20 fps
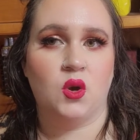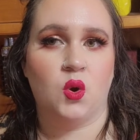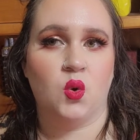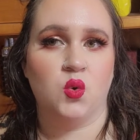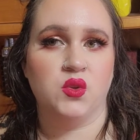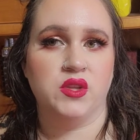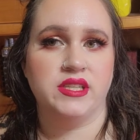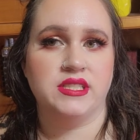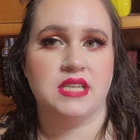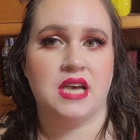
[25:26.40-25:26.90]

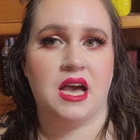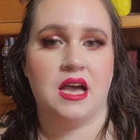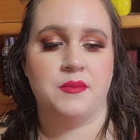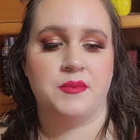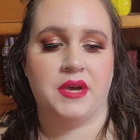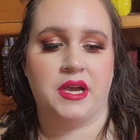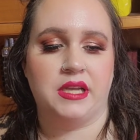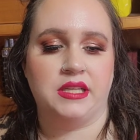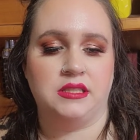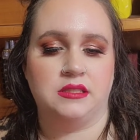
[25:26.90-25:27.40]
only
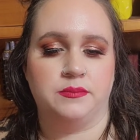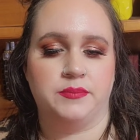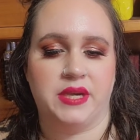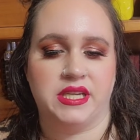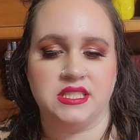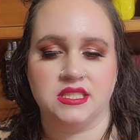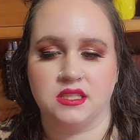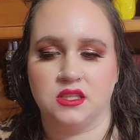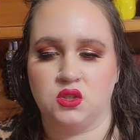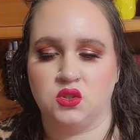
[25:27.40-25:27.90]
time I
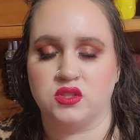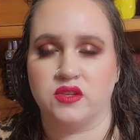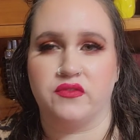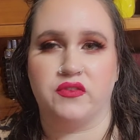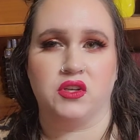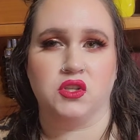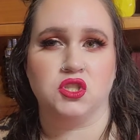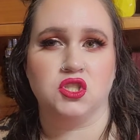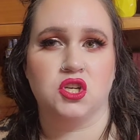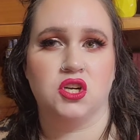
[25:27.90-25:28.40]
basically use a
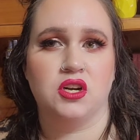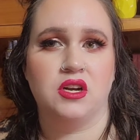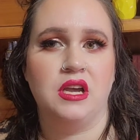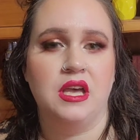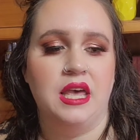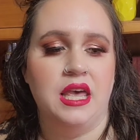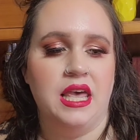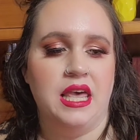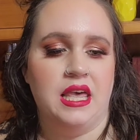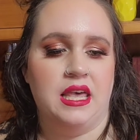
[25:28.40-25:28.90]
filter
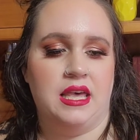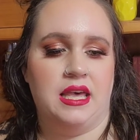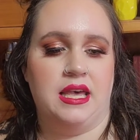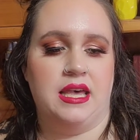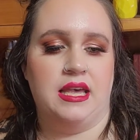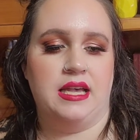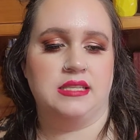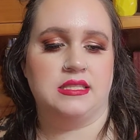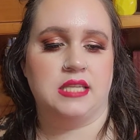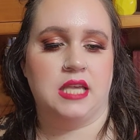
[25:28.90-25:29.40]

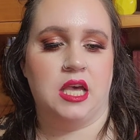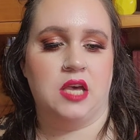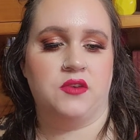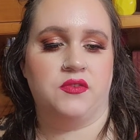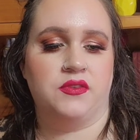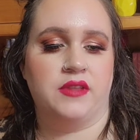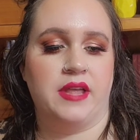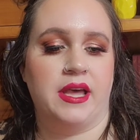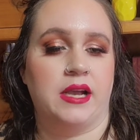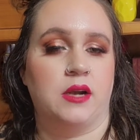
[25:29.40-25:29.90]
is
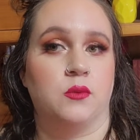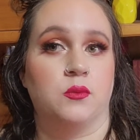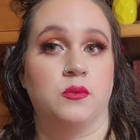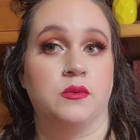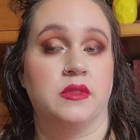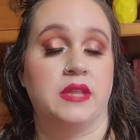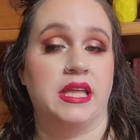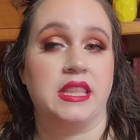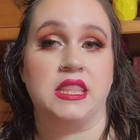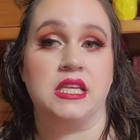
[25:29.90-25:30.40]
if like
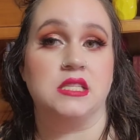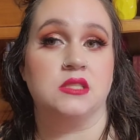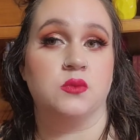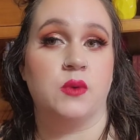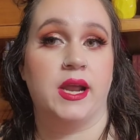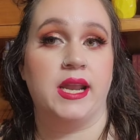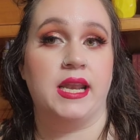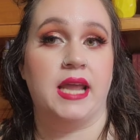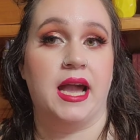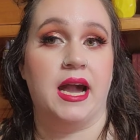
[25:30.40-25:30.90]
this
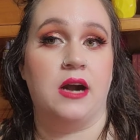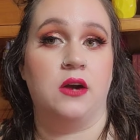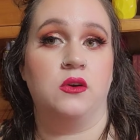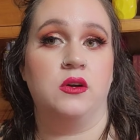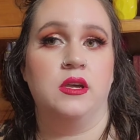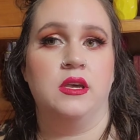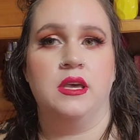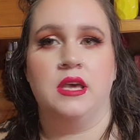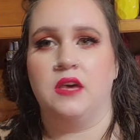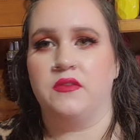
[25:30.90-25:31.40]
right now,
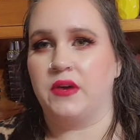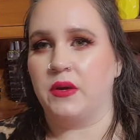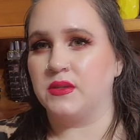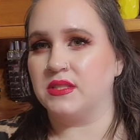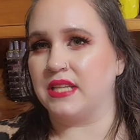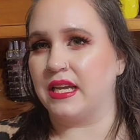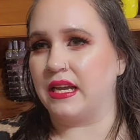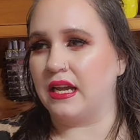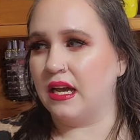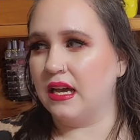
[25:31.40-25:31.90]
if I
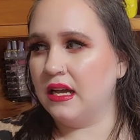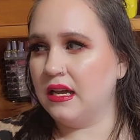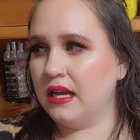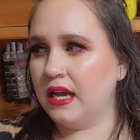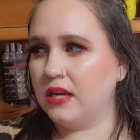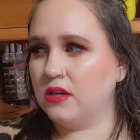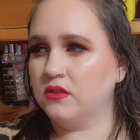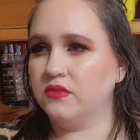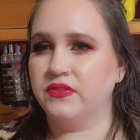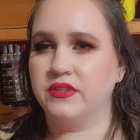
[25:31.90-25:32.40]
was like,
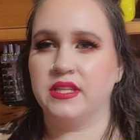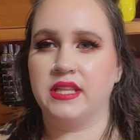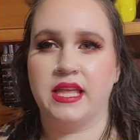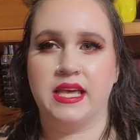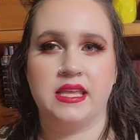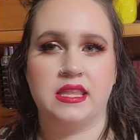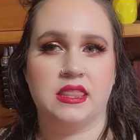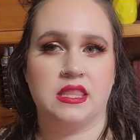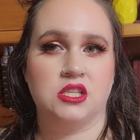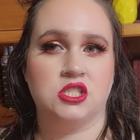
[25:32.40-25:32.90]
I don't feel
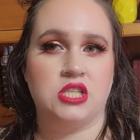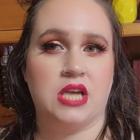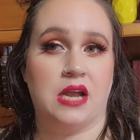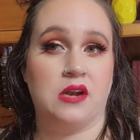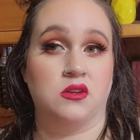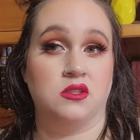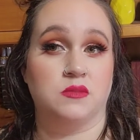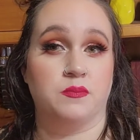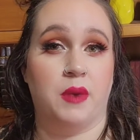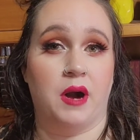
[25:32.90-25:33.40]
like the
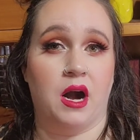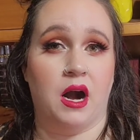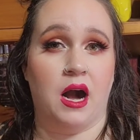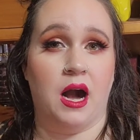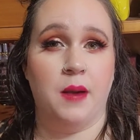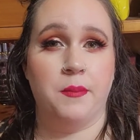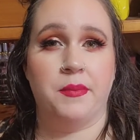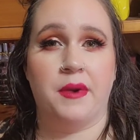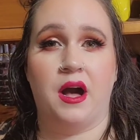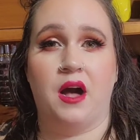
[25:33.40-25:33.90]
shadows
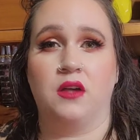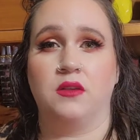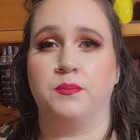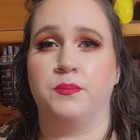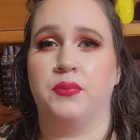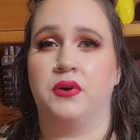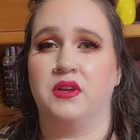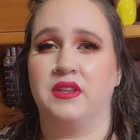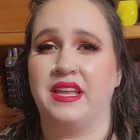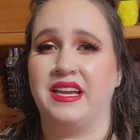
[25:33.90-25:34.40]
pop, I'll
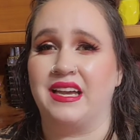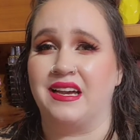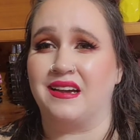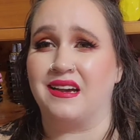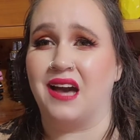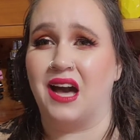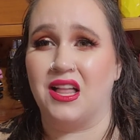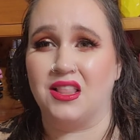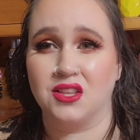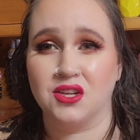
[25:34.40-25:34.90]
put like a
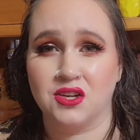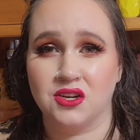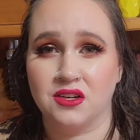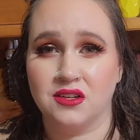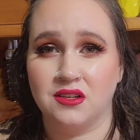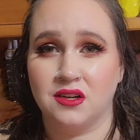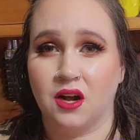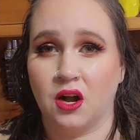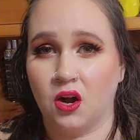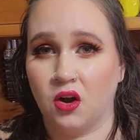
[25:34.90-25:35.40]

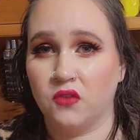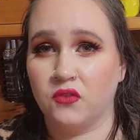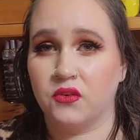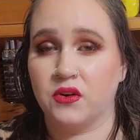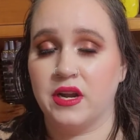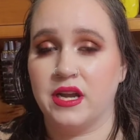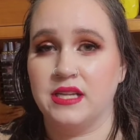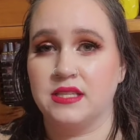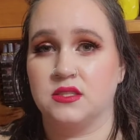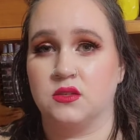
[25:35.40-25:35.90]
color
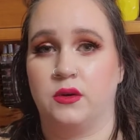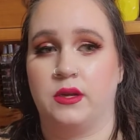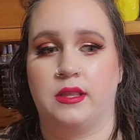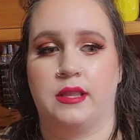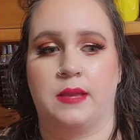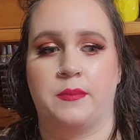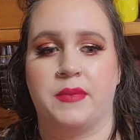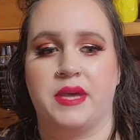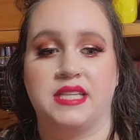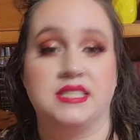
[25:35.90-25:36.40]
over it so it
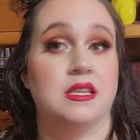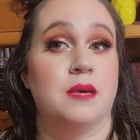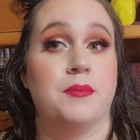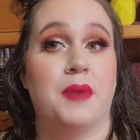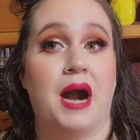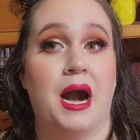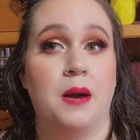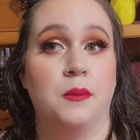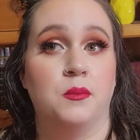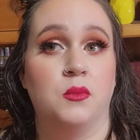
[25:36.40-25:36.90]
like makes it
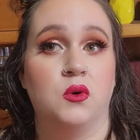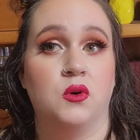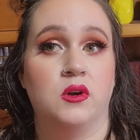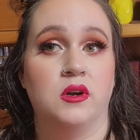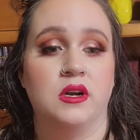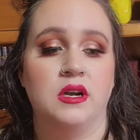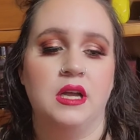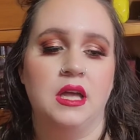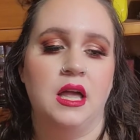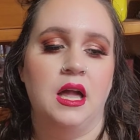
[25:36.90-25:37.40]
pop
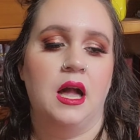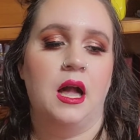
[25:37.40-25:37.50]
more.